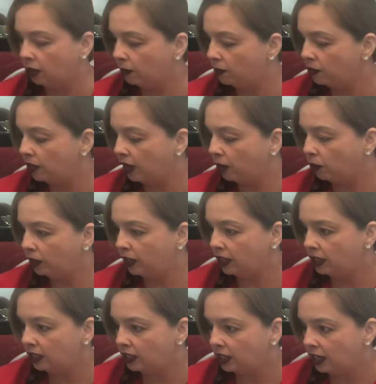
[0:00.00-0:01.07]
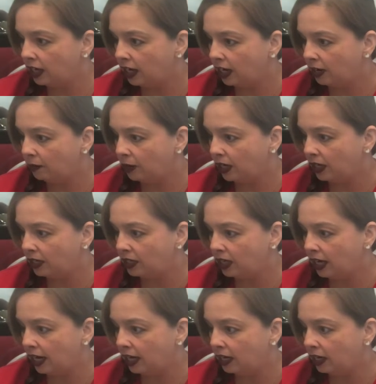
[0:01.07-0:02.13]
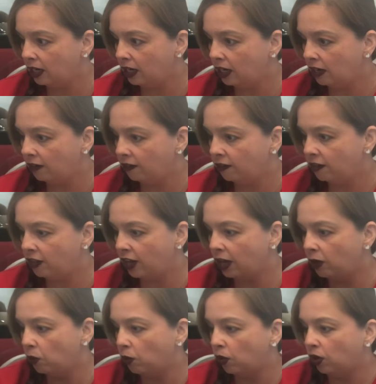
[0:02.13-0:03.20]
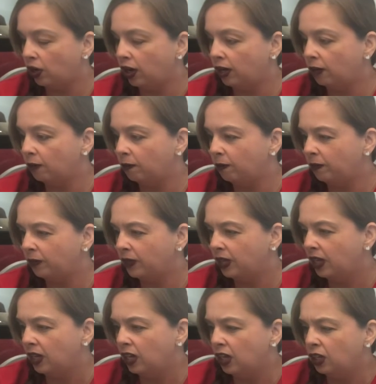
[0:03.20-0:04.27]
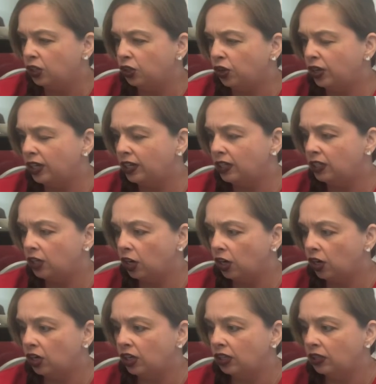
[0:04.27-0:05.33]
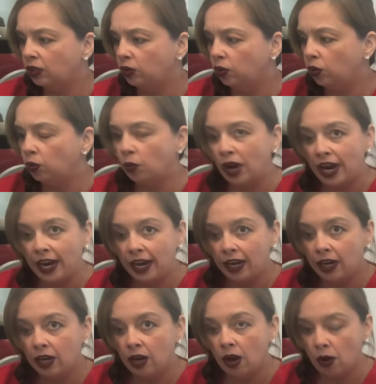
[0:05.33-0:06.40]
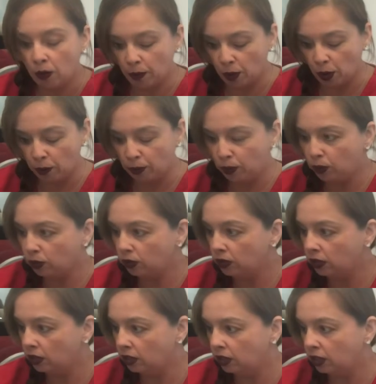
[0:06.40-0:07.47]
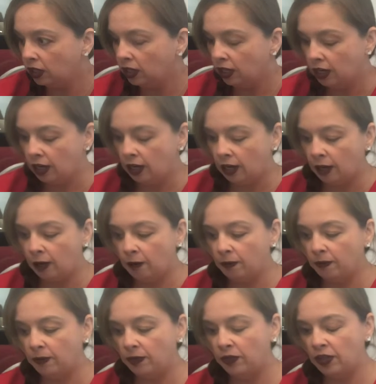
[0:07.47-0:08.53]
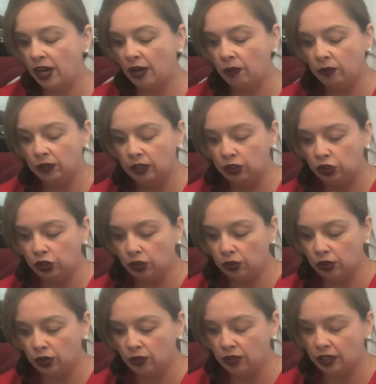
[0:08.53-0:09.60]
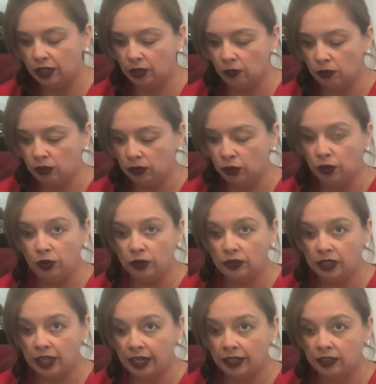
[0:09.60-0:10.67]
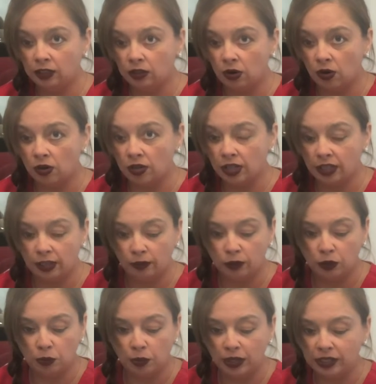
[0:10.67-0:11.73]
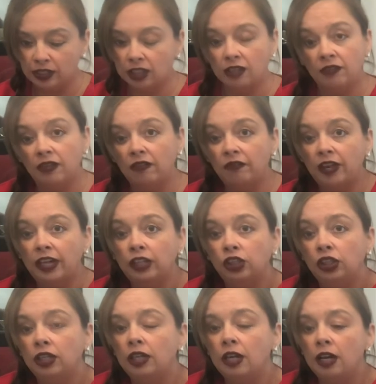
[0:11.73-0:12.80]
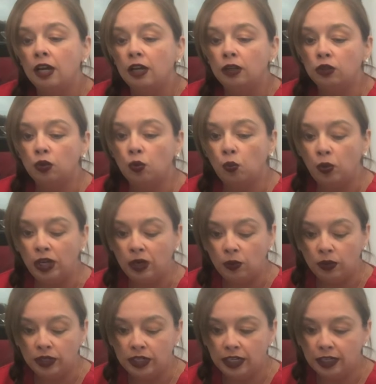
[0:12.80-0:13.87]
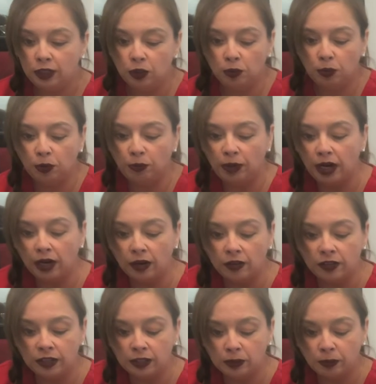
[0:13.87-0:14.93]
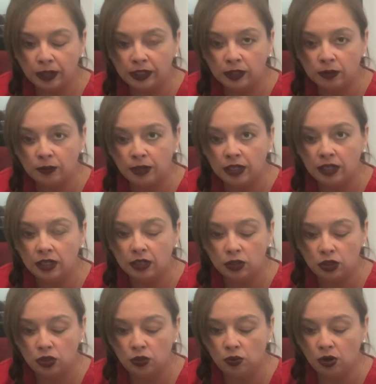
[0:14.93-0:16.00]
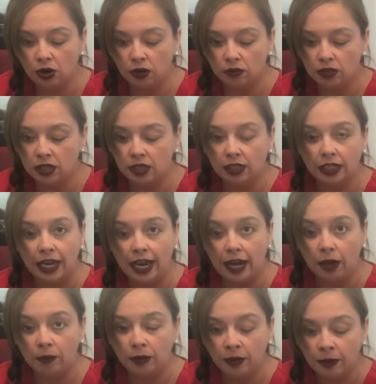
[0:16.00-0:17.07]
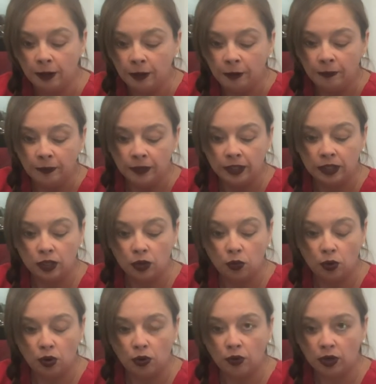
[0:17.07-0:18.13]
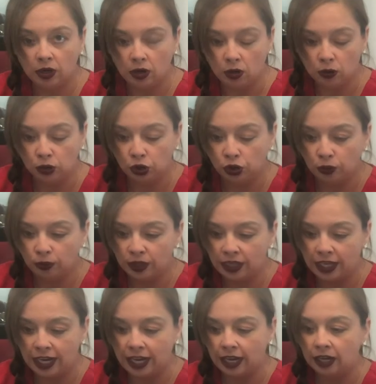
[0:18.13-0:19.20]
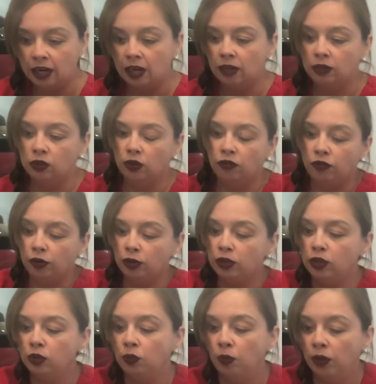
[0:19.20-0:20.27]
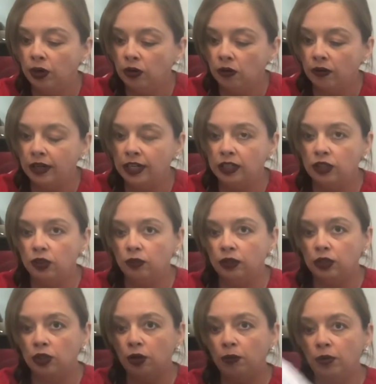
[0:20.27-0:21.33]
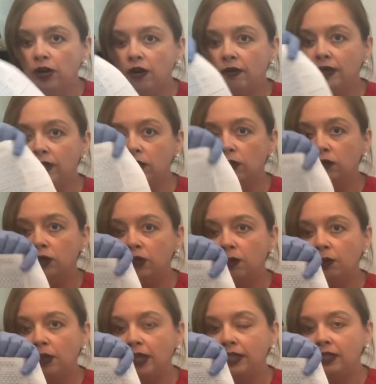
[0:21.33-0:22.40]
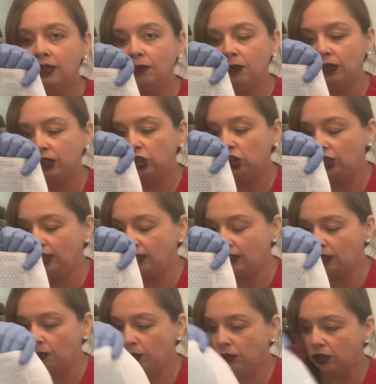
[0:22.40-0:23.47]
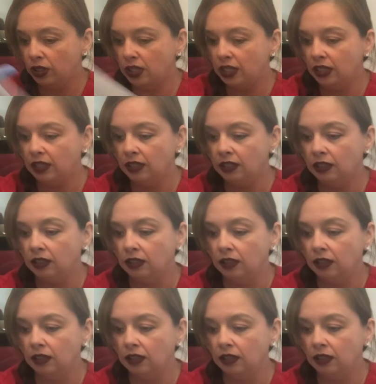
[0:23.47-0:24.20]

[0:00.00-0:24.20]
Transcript: that would be indicated if they were starting to turn a little gray or purple. That would show you that there were leukocytes or that there was a presence of infection. So we would need to prepare this specimen to go to the lab to grow a culture with that. So first, we're going to interpret our results and place them on a sheet similar to this.